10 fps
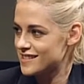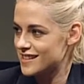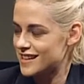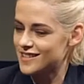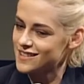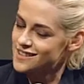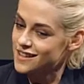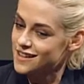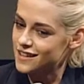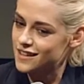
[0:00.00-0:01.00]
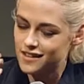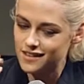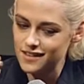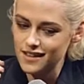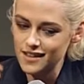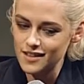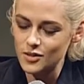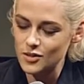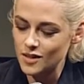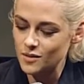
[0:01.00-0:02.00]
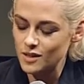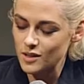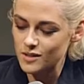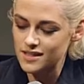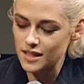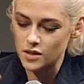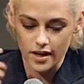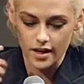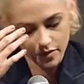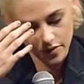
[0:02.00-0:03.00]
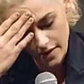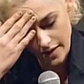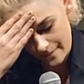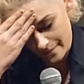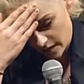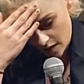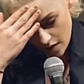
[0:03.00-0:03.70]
And it's like, you know, you can't really always take credit for